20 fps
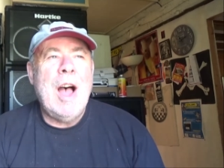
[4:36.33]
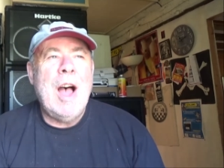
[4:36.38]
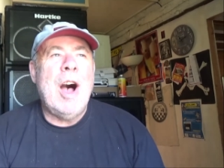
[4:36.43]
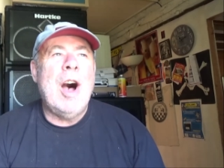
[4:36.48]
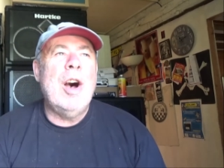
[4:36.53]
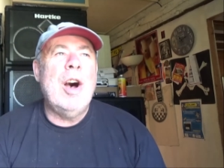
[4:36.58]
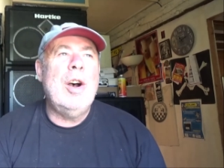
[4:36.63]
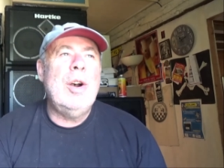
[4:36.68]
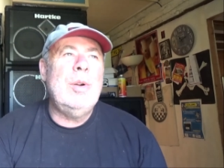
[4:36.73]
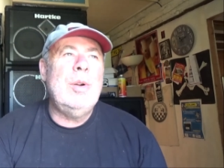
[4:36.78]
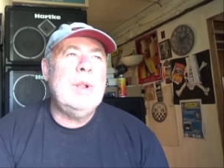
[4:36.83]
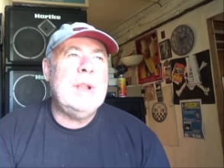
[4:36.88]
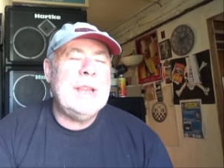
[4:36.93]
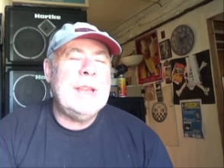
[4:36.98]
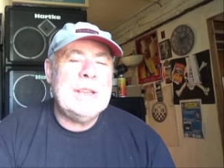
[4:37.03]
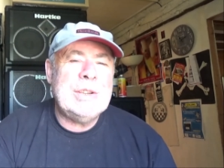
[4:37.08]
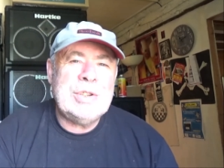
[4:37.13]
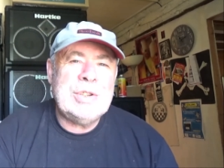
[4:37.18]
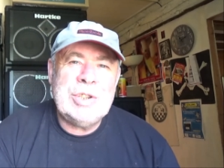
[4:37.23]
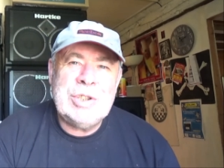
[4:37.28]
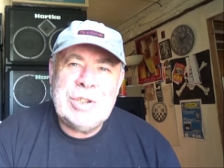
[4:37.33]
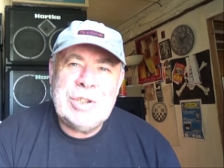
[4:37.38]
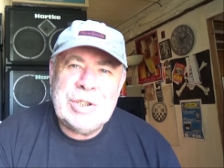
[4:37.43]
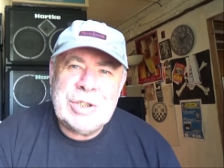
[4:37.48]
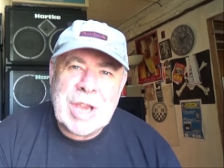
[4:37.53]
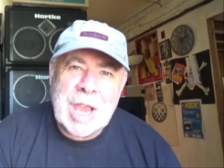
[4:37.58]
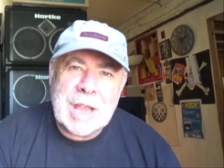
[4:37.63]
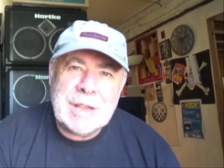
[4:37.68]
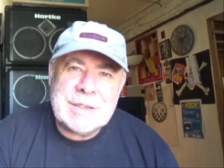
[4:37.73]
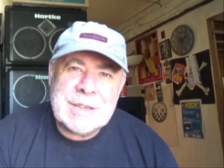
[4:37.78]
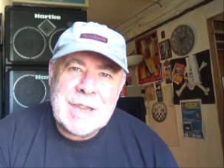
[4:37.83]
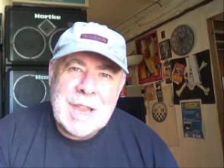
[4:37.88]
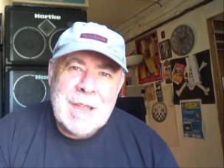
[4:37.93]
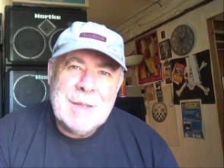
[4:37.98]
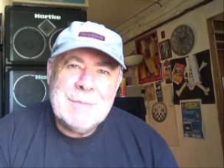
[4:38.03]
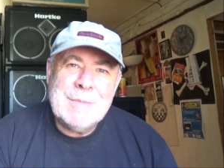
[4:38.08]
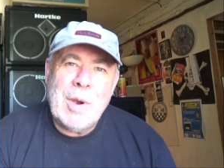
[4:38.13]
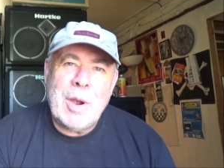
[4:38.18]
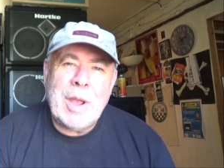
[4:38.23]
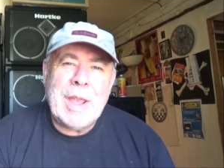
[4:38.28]
Holy shit!
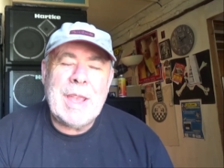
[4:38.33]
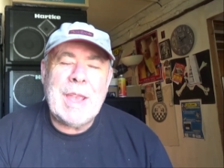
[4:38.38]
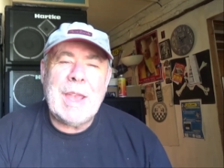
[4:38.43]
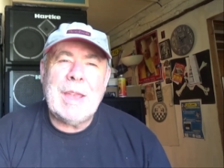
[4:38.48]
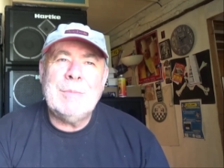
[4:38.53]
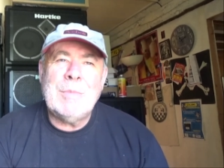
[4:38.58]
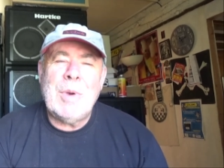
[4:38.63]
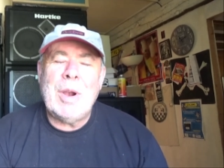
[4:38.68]
My